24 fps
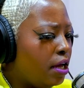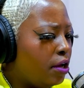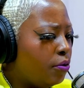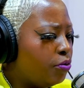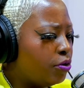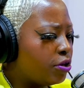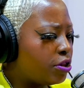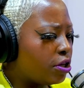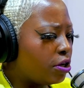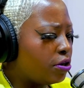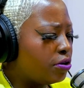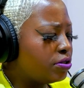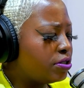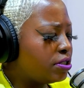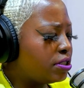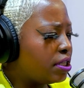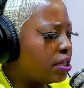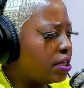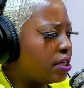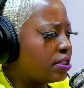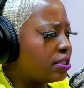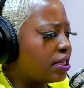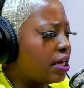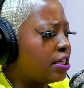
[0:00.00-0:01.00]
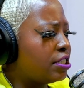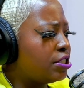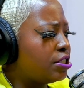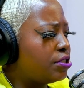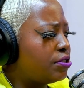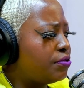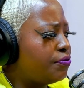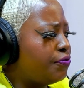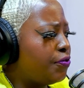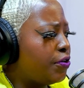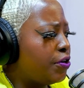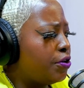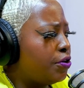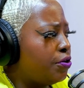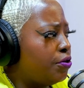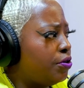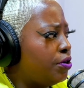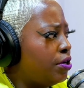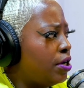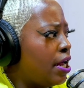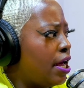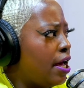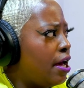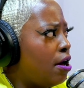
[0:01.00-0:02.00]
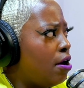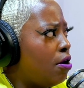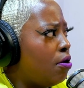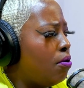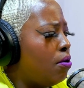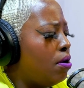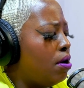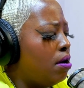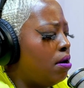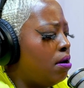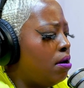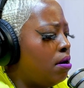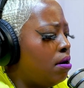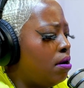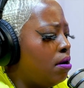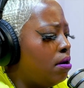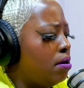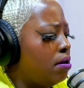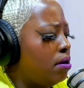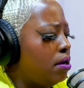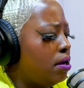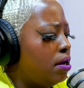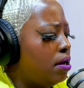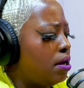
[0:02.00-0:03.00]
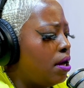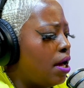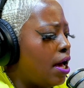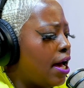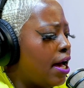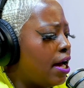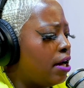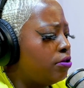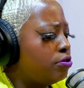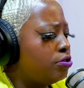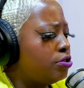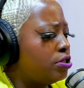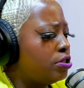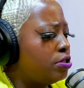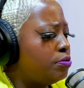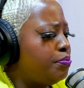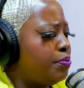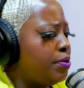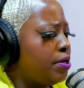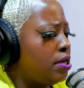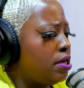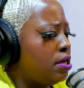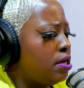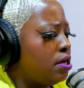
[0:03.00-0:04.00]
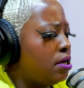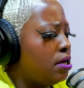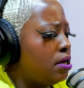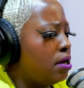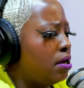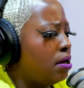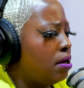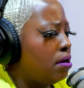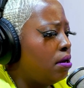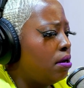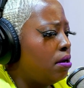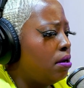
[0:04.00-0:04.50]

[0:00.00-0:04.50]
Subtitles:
with those things, I just figured now I'll just be